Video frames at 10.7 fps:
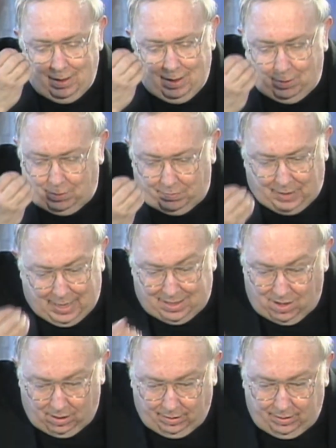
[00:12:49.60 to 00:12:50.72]
Out of that
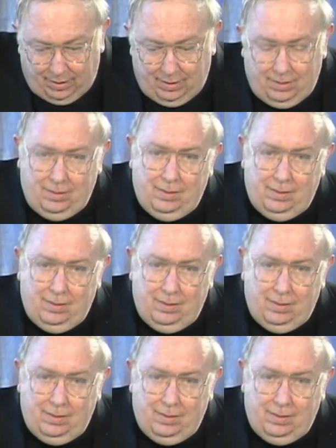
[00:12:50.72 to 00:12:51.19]
nothing,